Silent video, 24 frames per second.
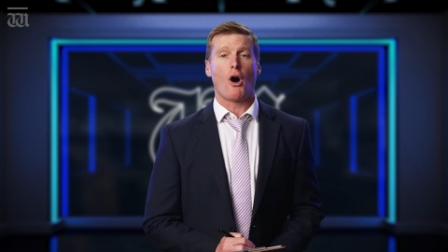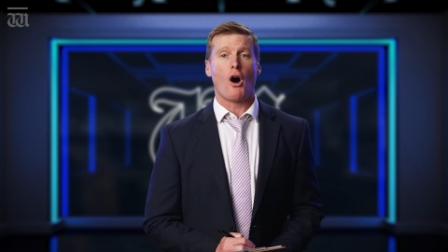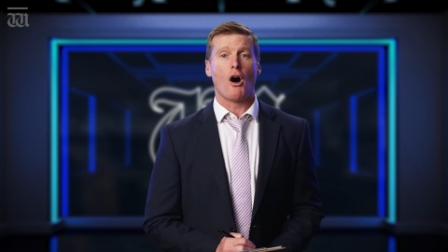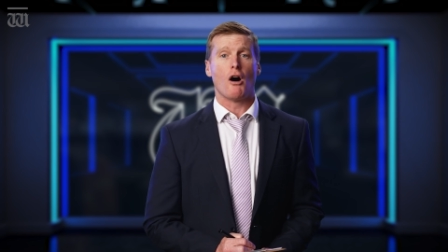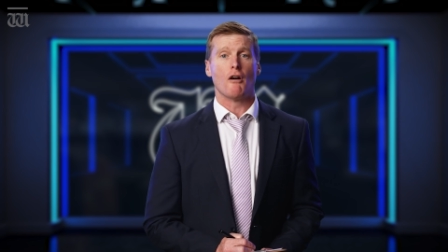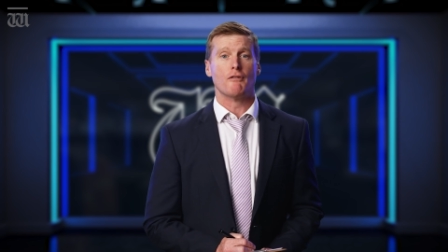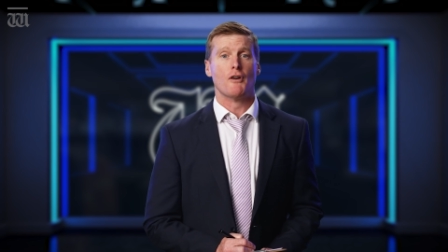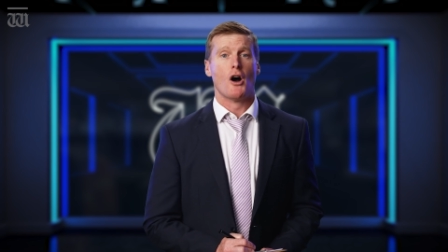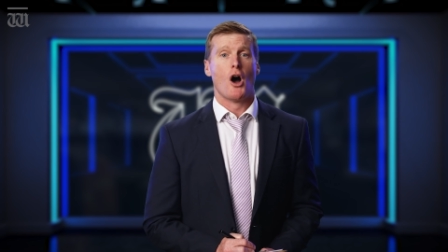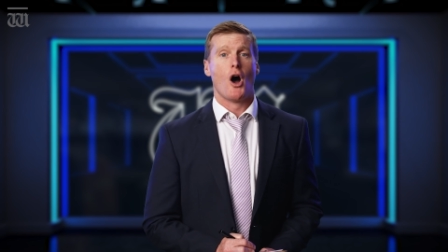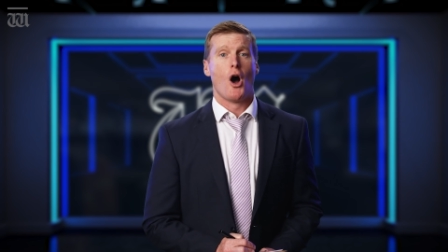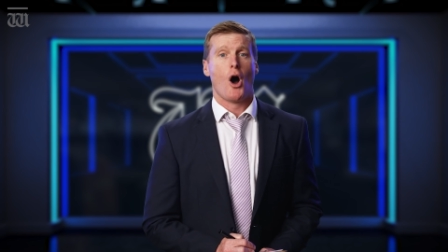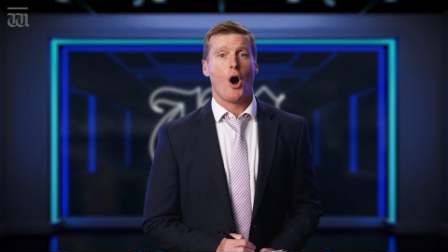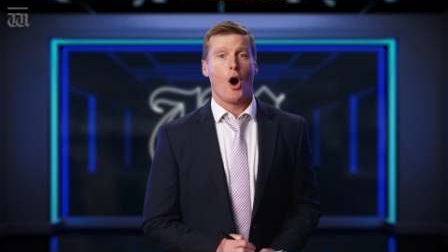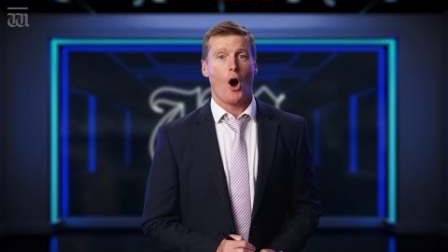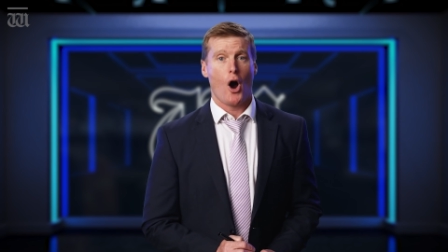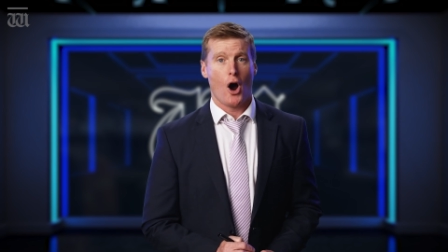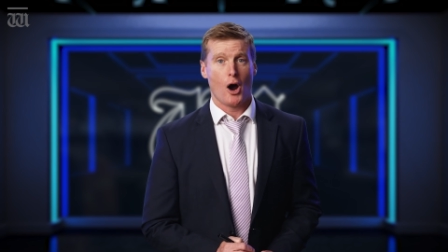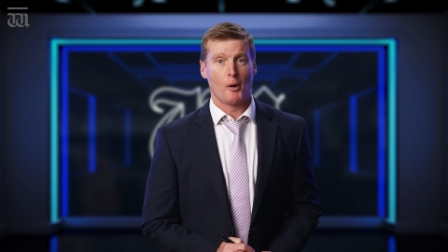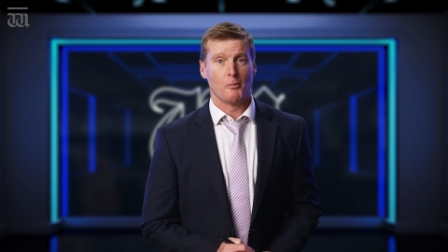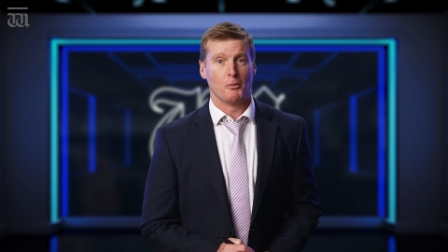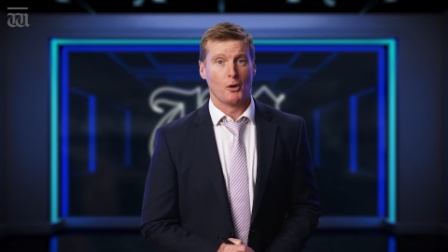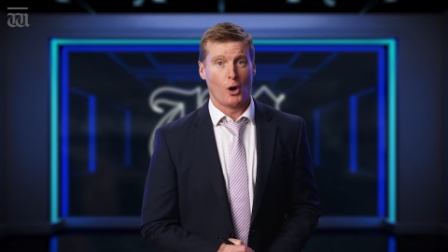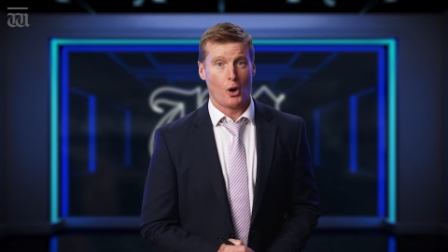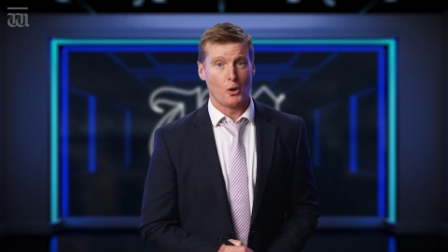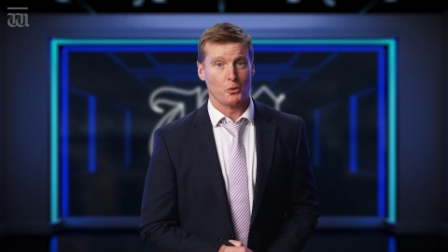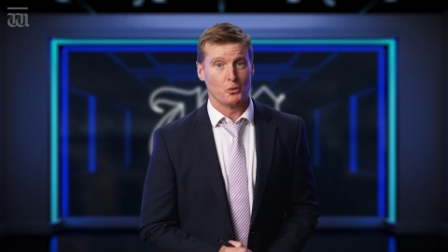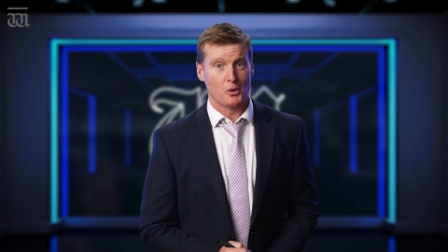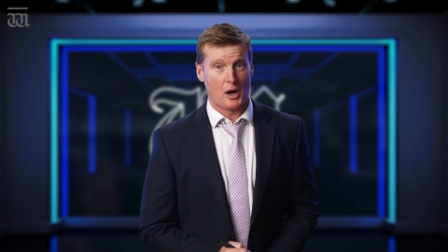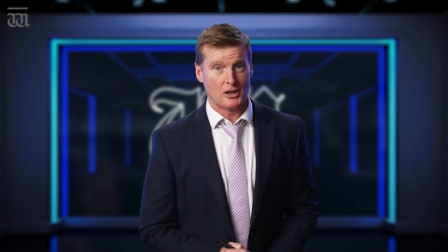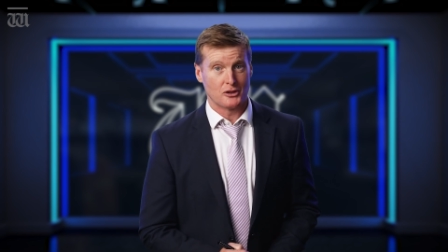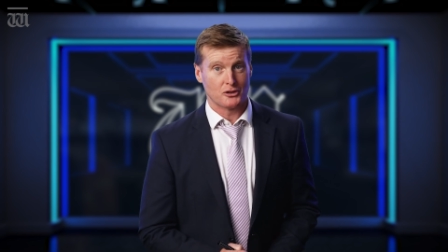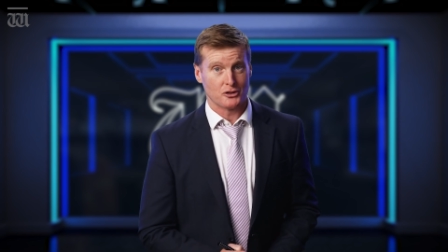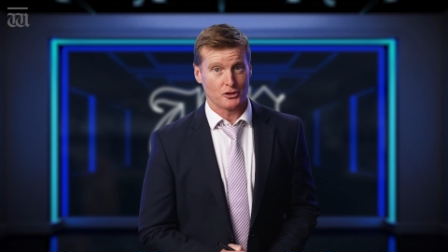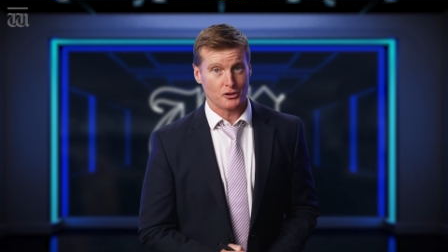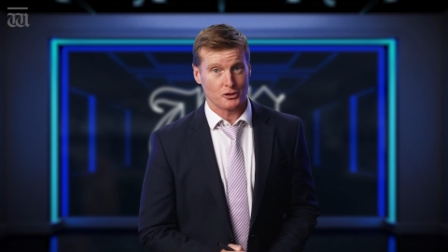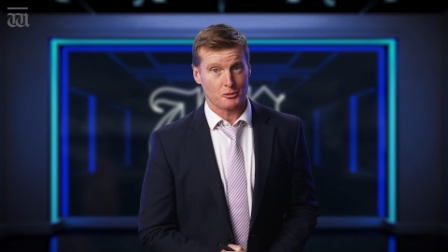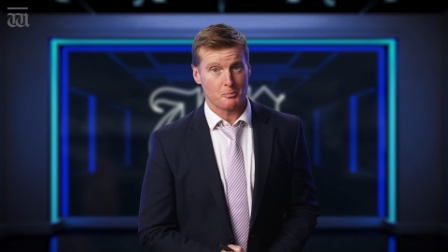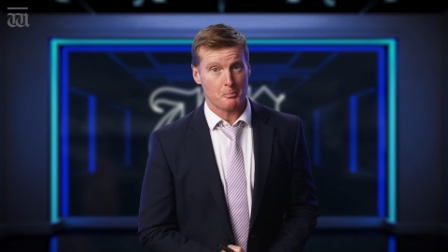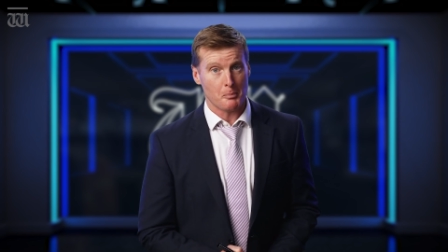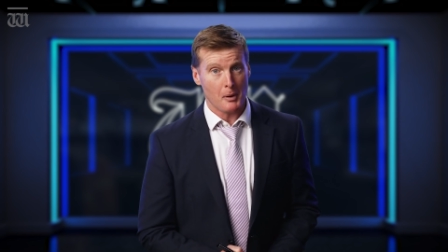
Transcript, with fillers: of I'm not racist.